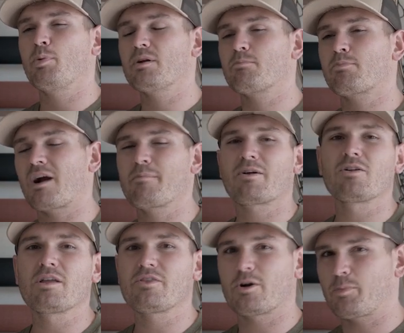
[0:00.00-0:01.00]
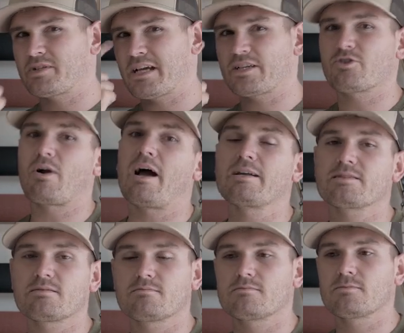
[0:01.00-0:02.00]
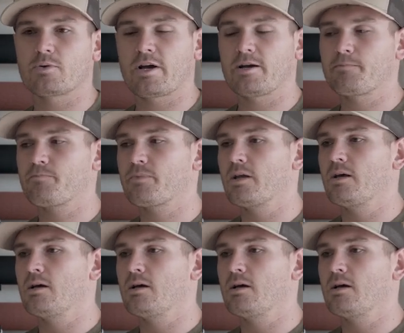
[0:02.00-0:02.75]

but primarily they're to protect your eyes, okay?